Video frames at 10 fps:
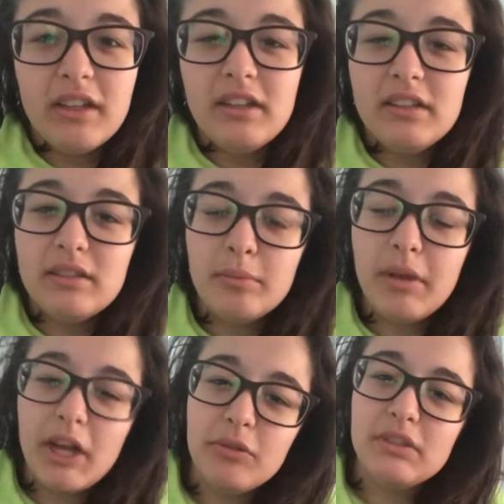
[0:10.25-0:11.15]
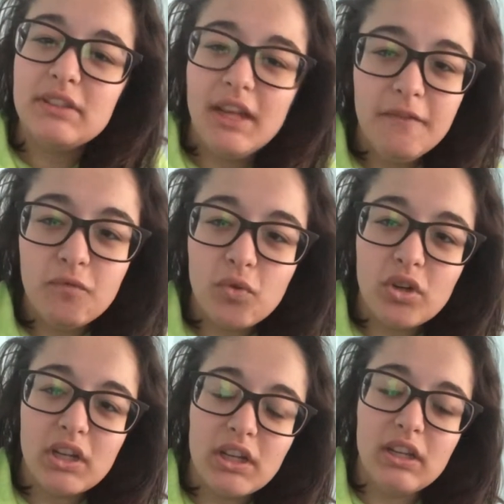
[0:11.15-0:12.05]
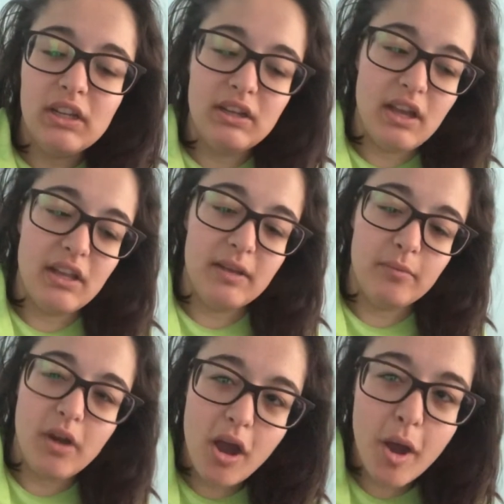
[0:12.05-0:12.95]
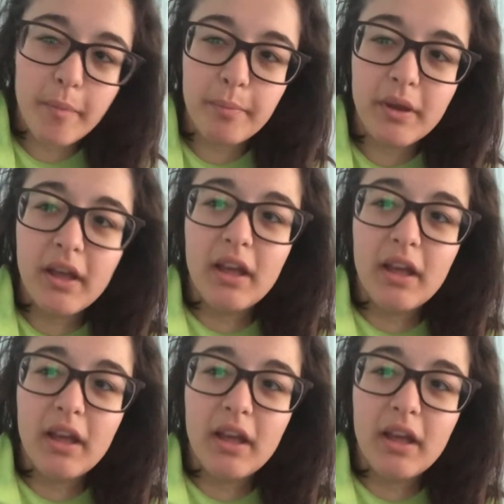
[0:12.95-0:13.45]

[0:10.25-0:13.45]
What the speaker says: It is about 10:40 and I am up.